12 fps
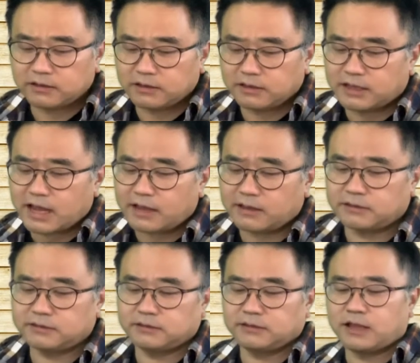that
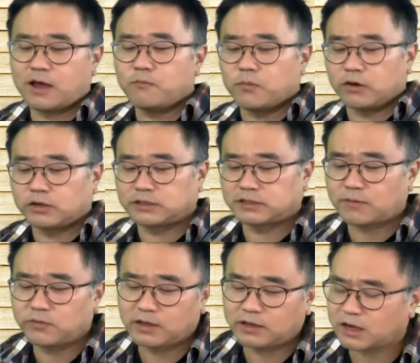number was
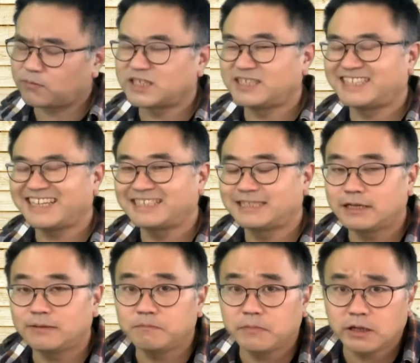something like
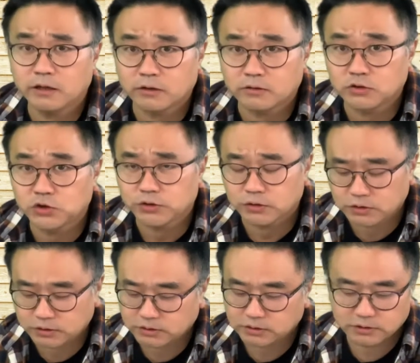16 million Jews
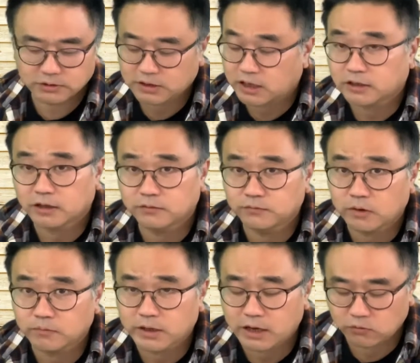scattered from
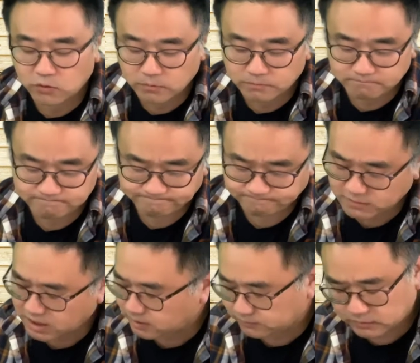that Rome
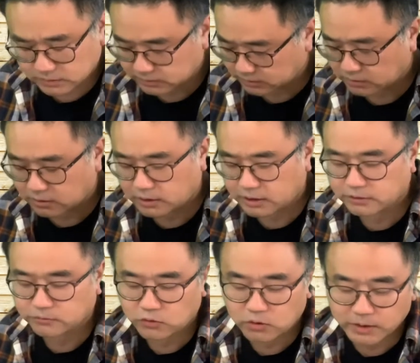in
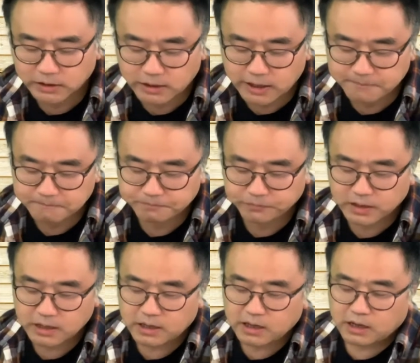Roman time.
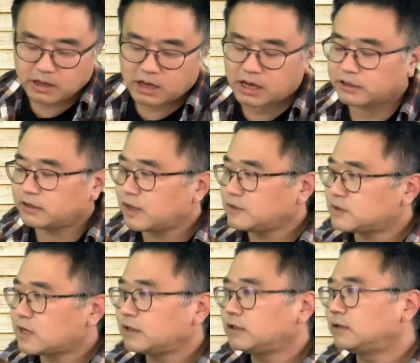And they
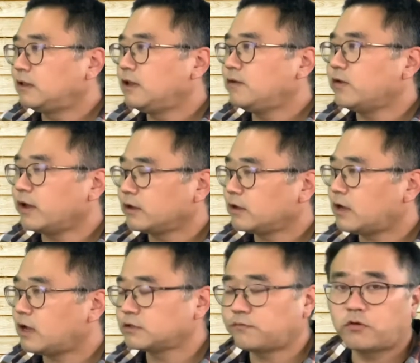started living
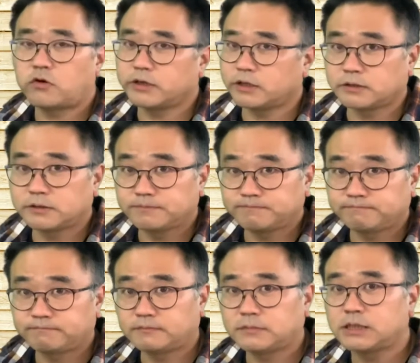as foreigners
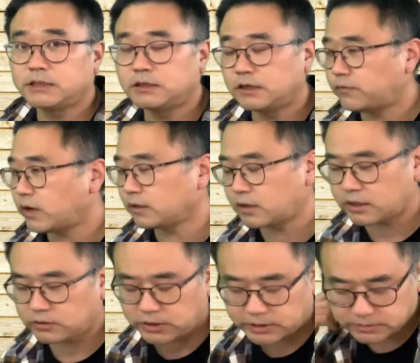in different
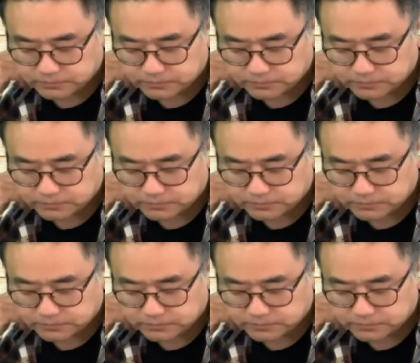countries.